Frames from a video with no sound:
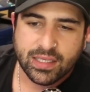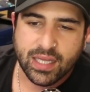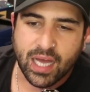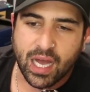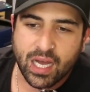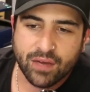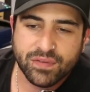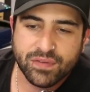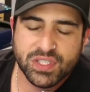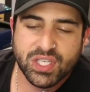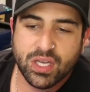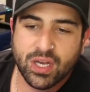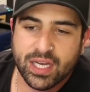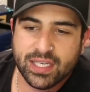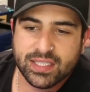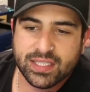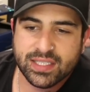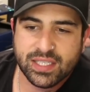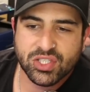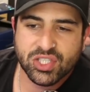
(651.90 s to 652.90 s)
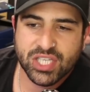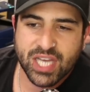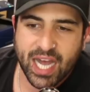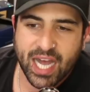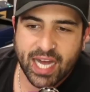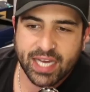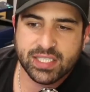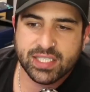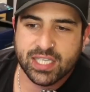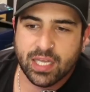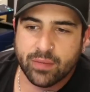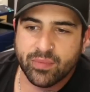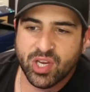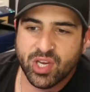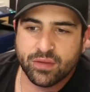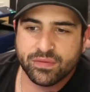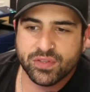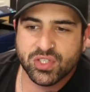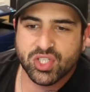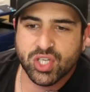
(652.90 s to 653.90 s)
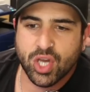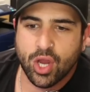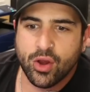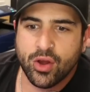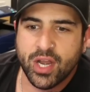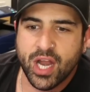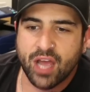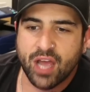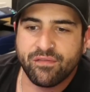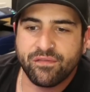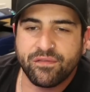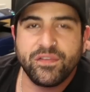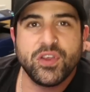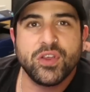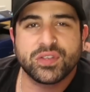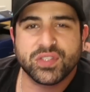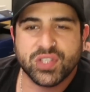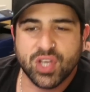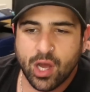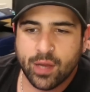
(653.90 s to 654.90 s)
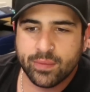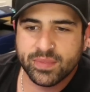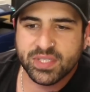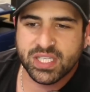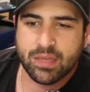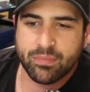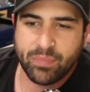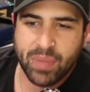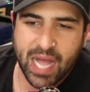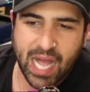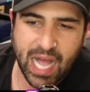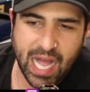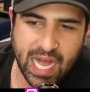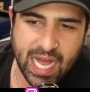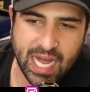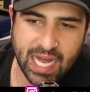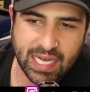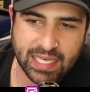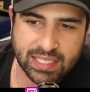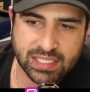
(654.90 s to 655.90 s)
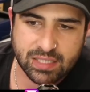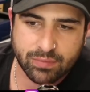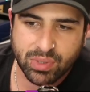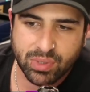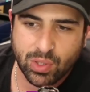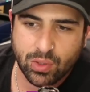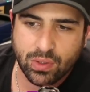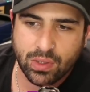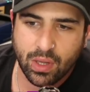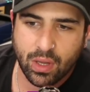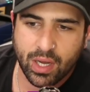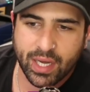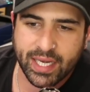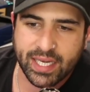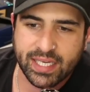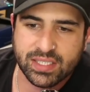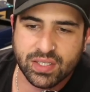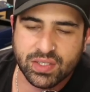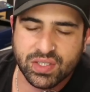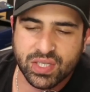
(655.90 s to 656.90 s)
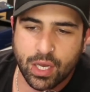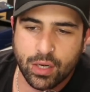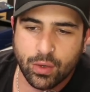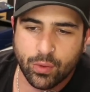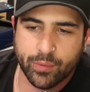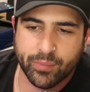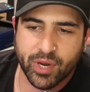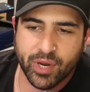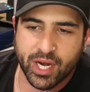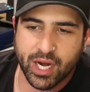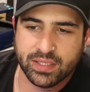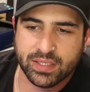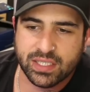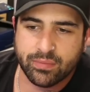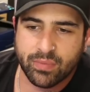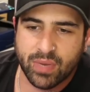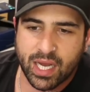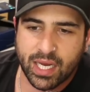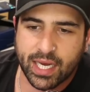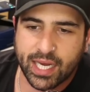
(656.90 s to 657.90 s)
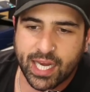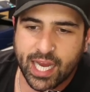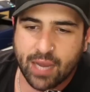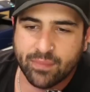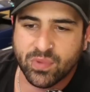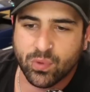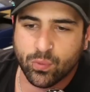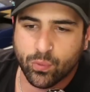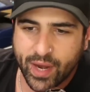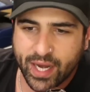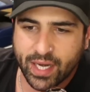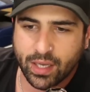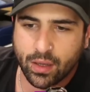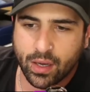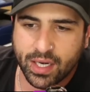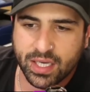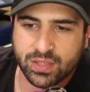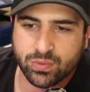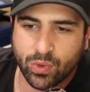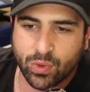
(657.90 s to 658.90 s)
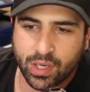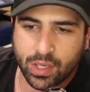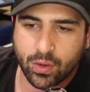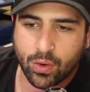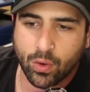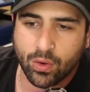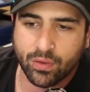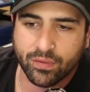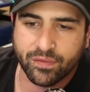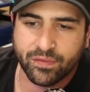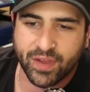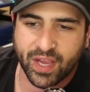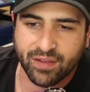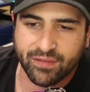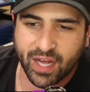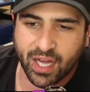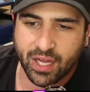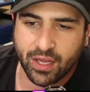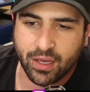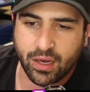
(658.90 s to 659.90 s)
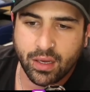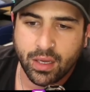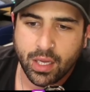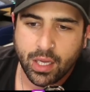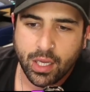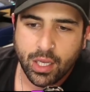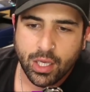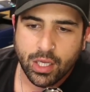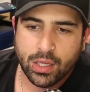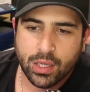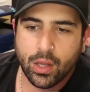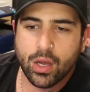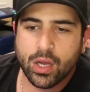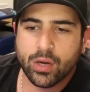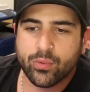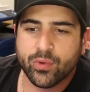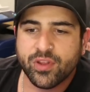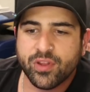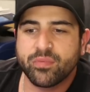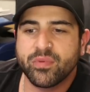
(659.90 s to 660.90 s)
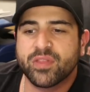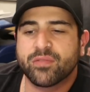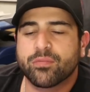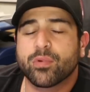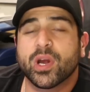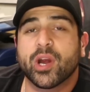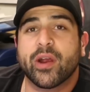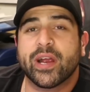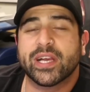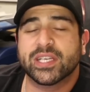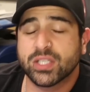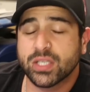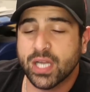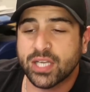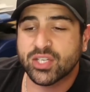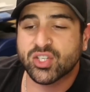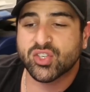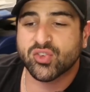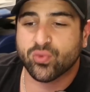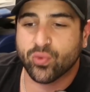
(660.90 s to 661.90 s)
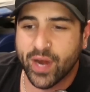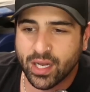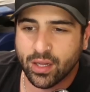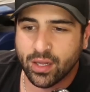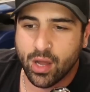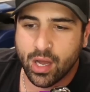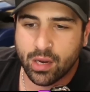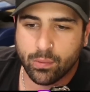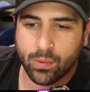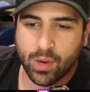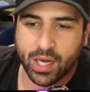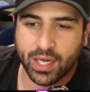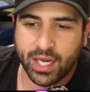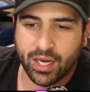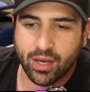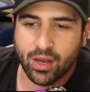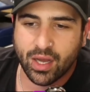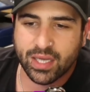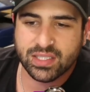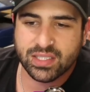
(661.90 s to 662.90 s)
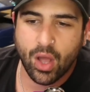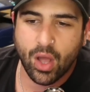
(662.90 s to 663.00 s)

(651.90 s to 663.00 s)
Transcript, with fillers: Uh, obviously, guys, this chart is something I've shown a few times in the past. The blue line is the total cryptocurrency market cap. The red line is what I called fair value. Logarithmic regression trend line right here, guys.